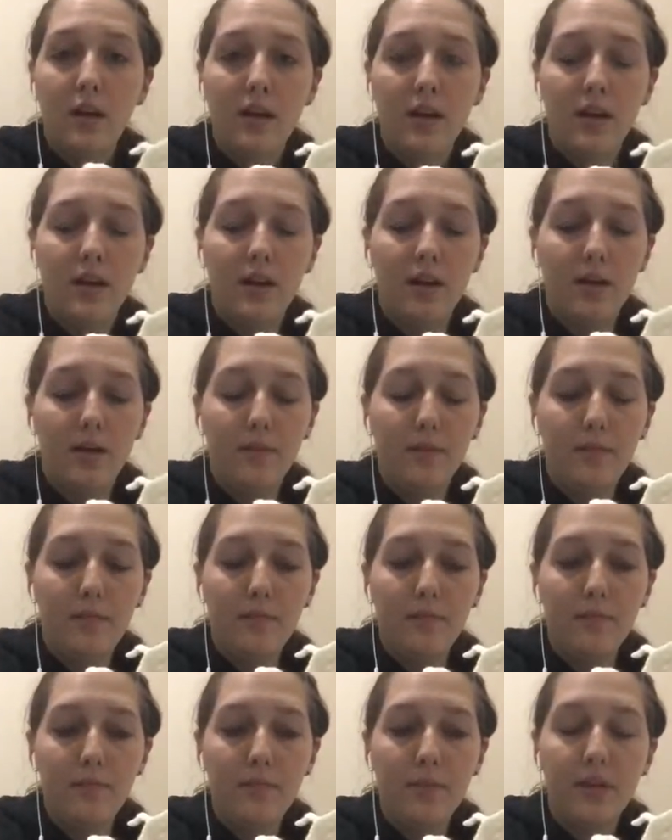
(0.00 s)

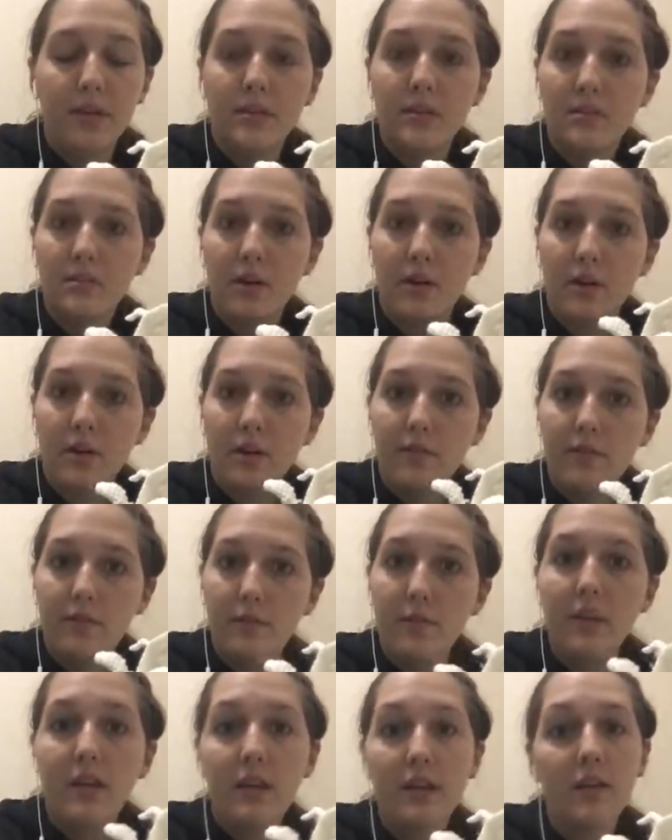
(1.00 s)
but starting
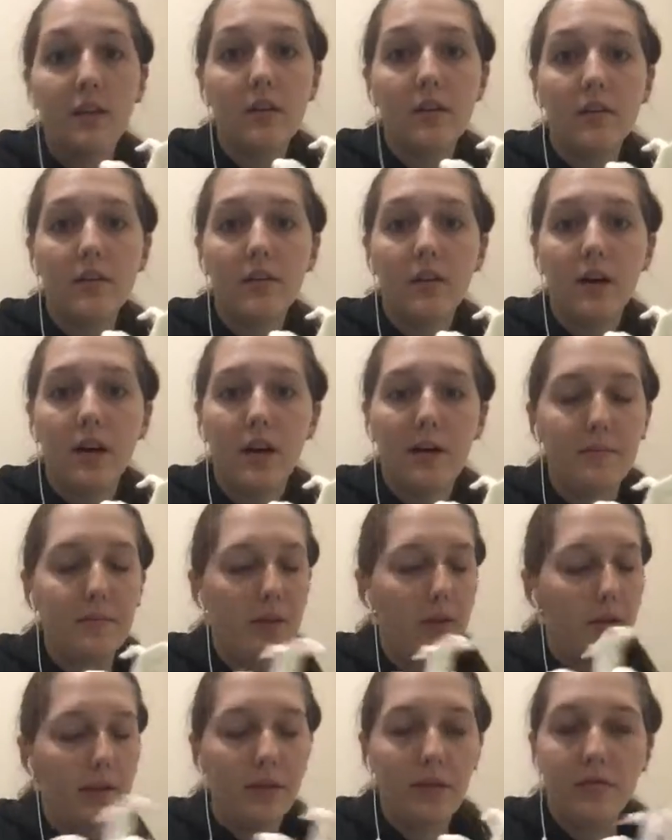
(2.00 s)
from here, I'm
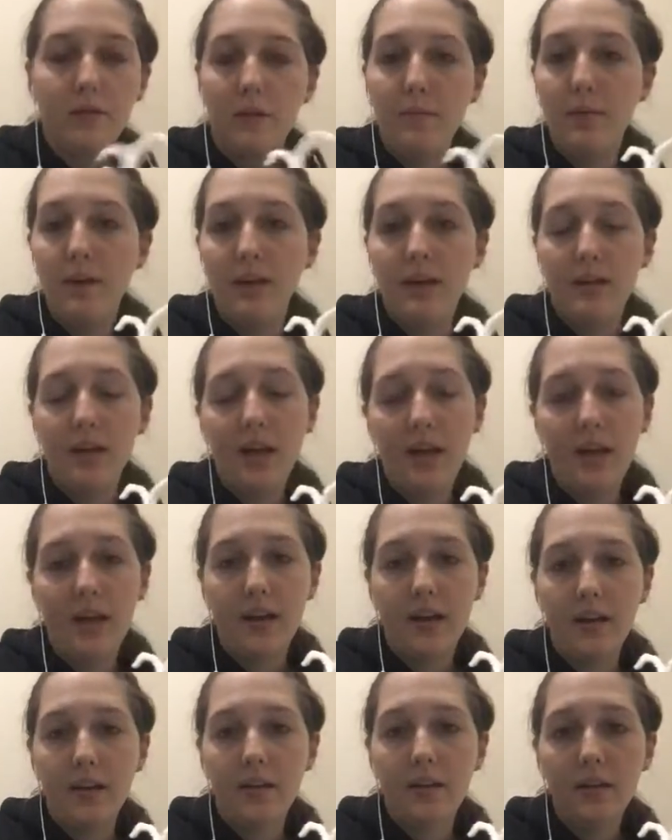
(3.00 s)
not going to remake the
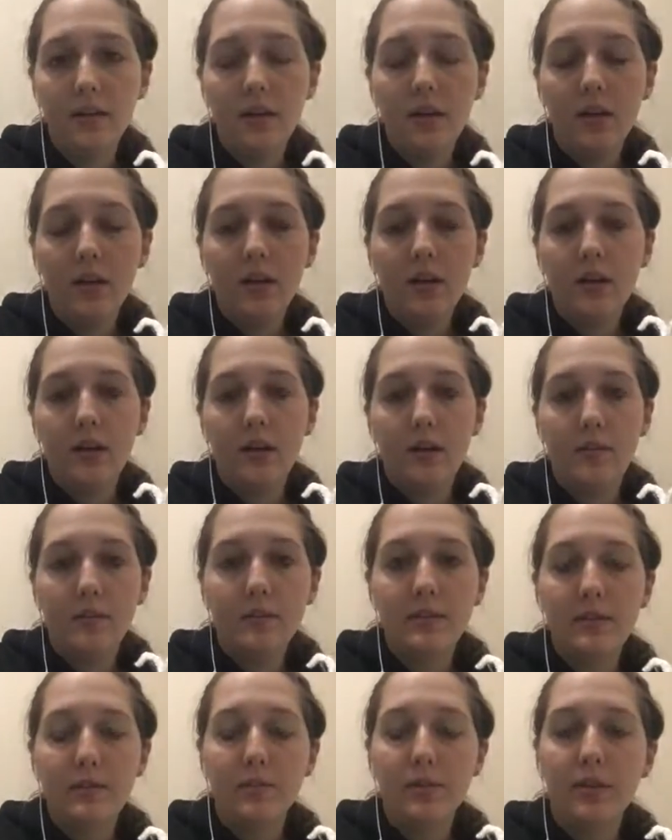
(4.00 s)
head. I'm
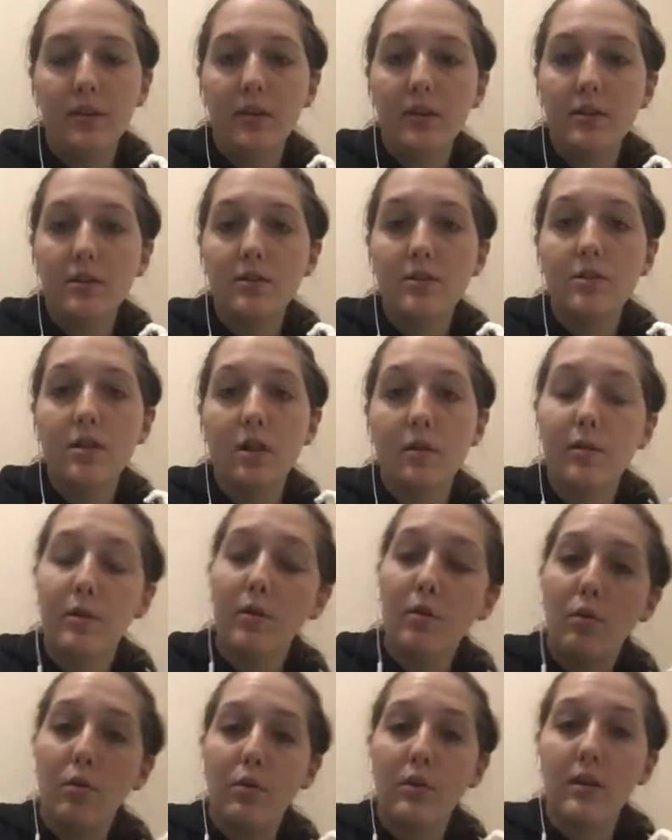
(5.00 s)
simply going to start
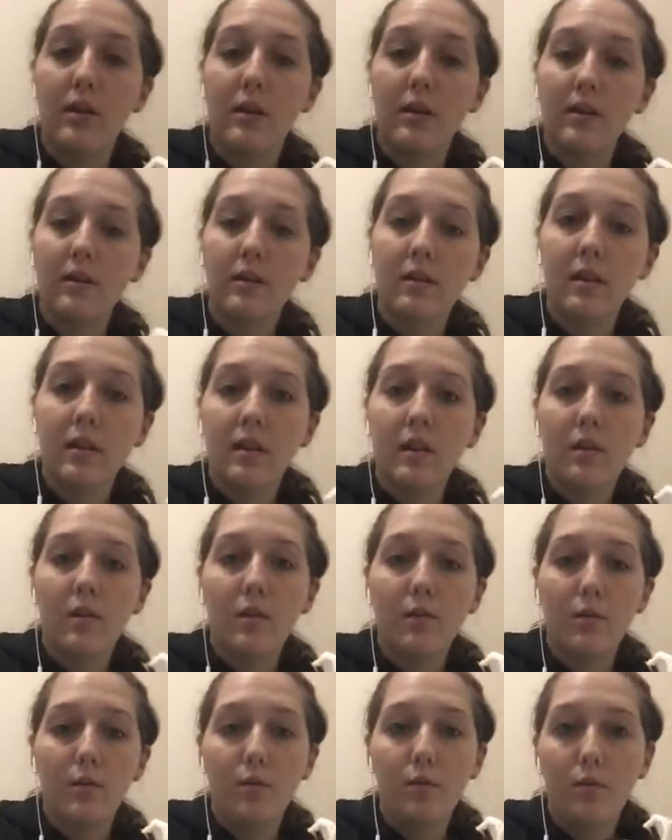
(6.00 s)
recording
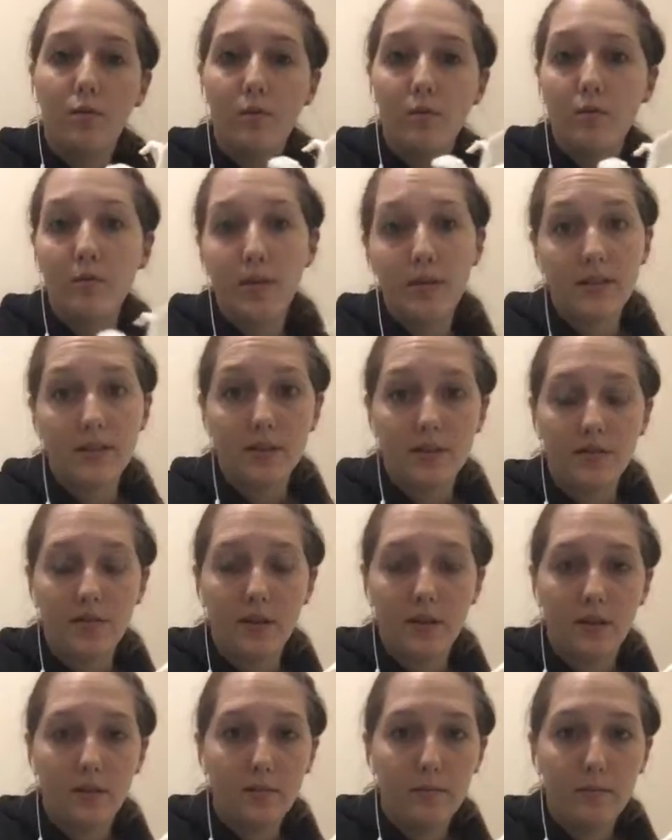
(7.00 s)
the rest of
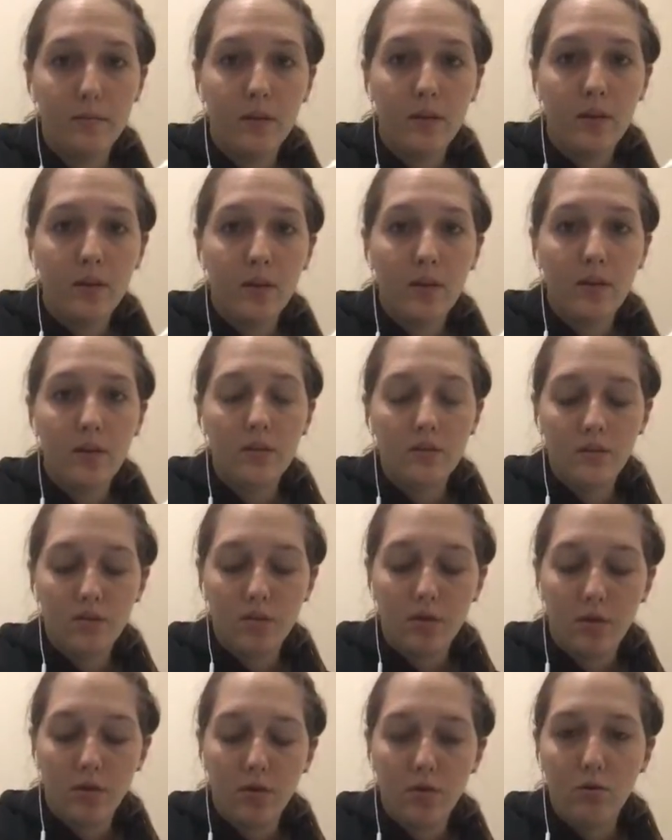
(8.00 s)
him.
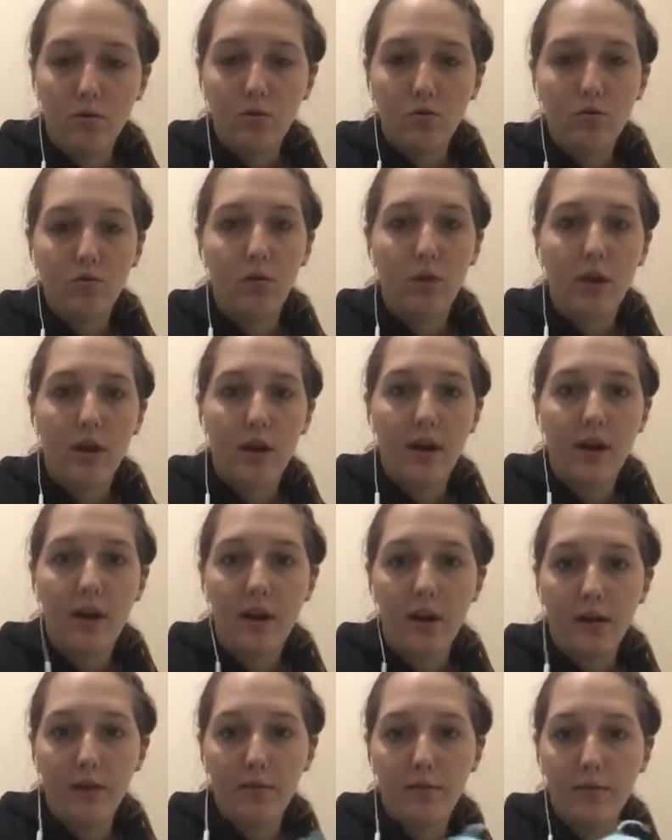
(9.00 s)
So I
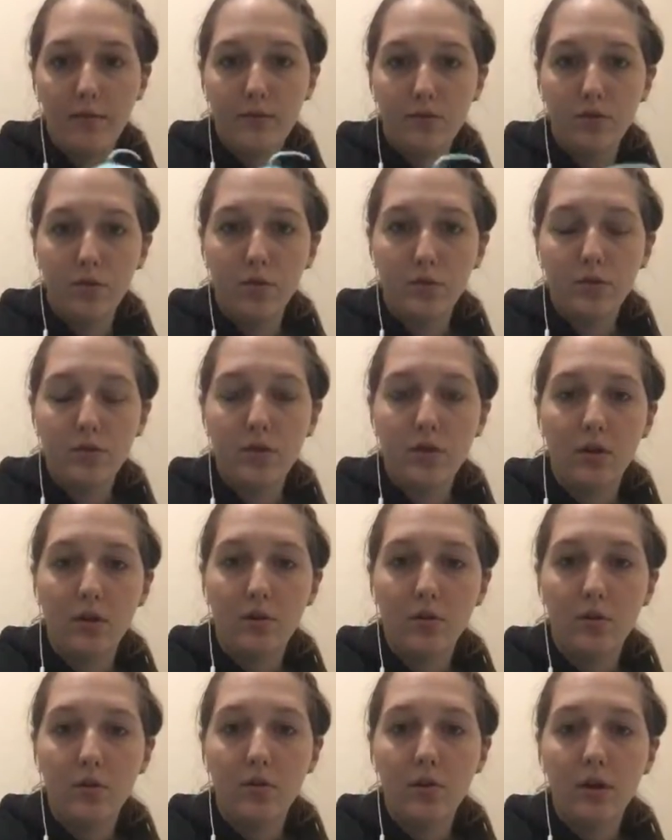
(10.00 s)
have his
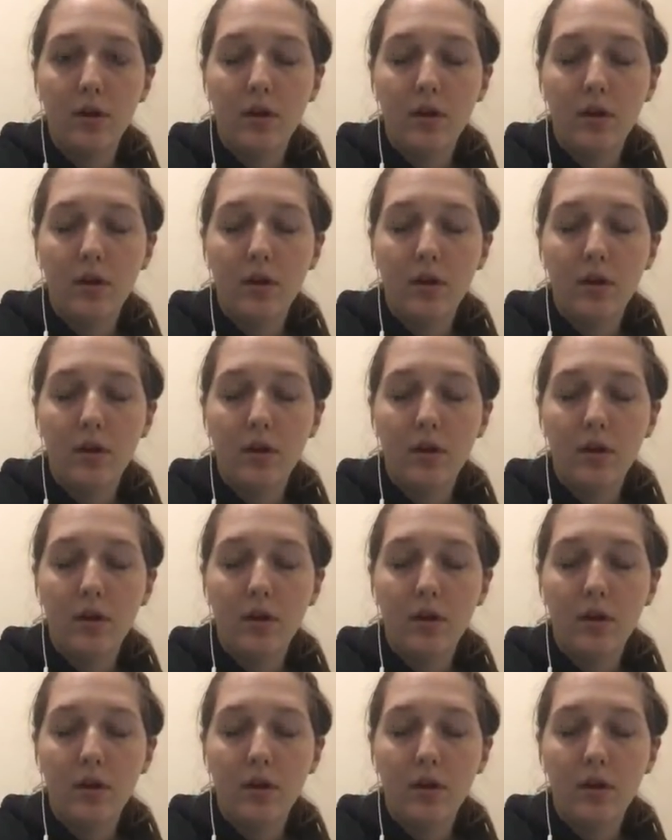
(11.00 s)
torso,